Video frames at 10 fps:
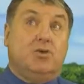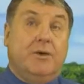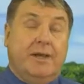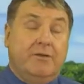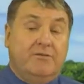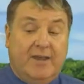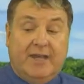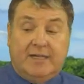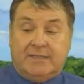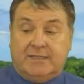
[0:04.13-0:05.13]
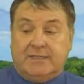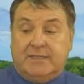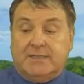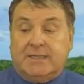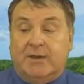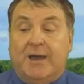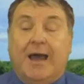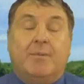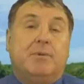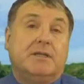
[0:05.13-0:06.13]
joining Venus as it so
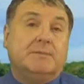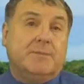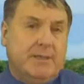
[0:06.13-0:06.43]
happens,